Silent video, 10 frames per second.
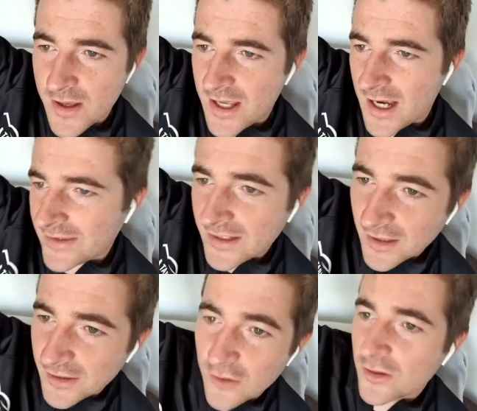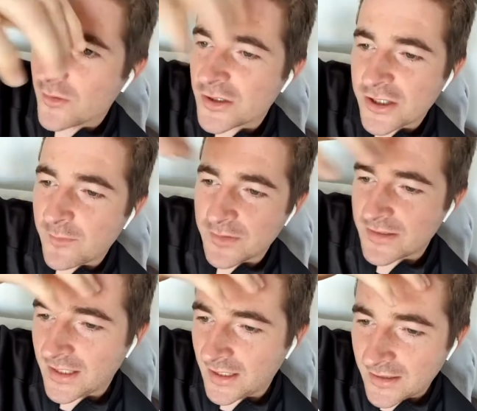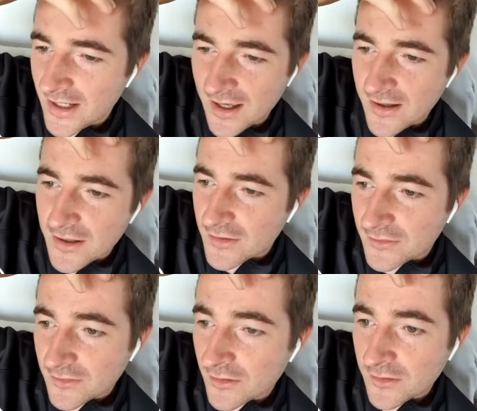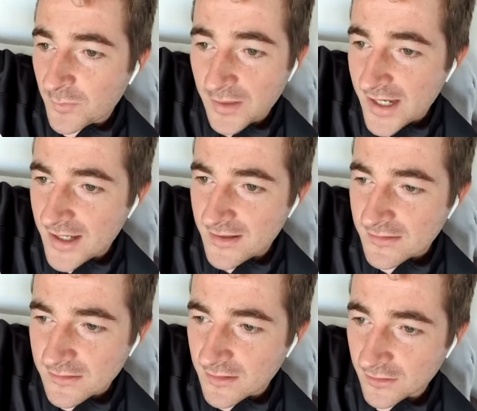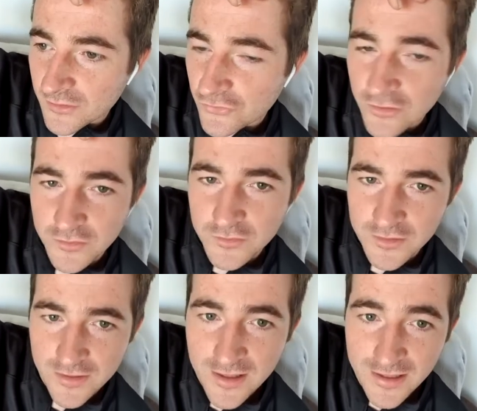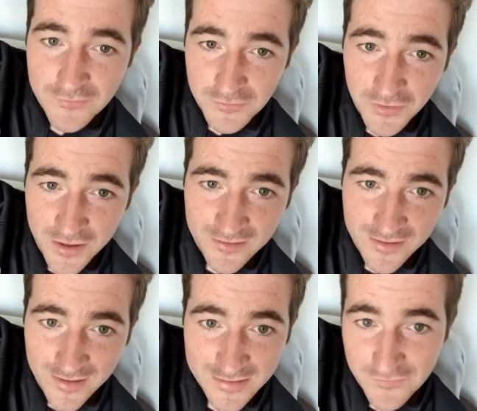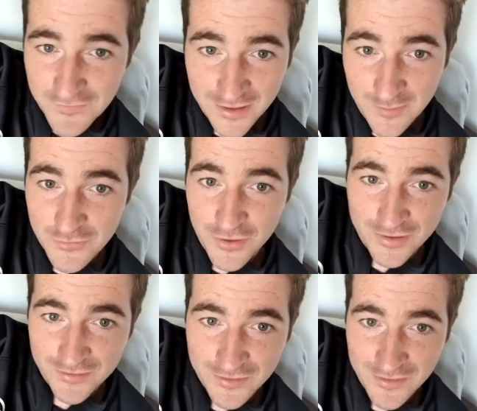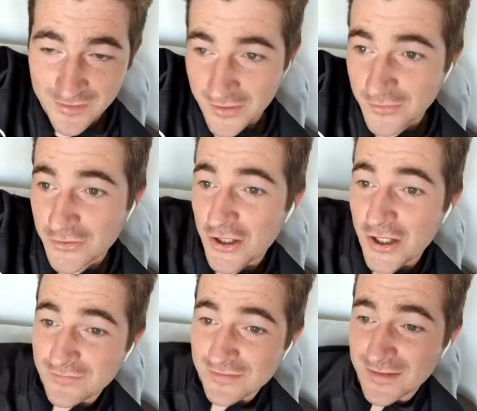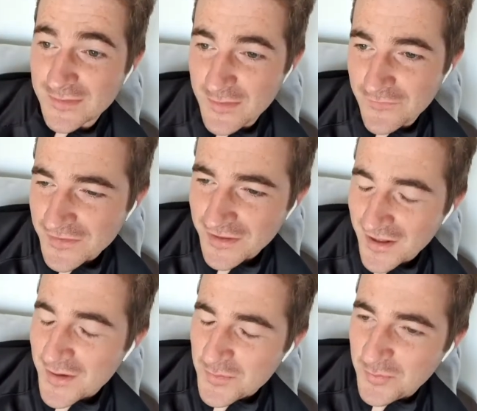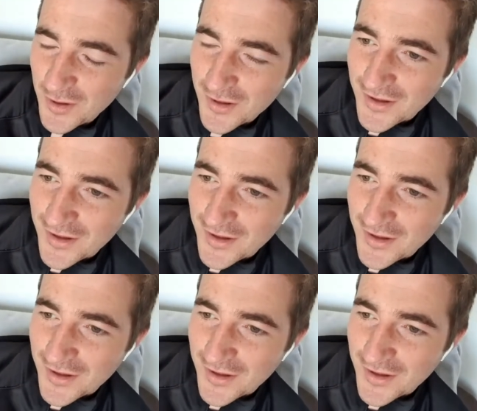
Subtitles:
and then like the whole goal is Champions League, the players are going to struggle at that level, right? Unless if they keep training and go to China for 6 months. But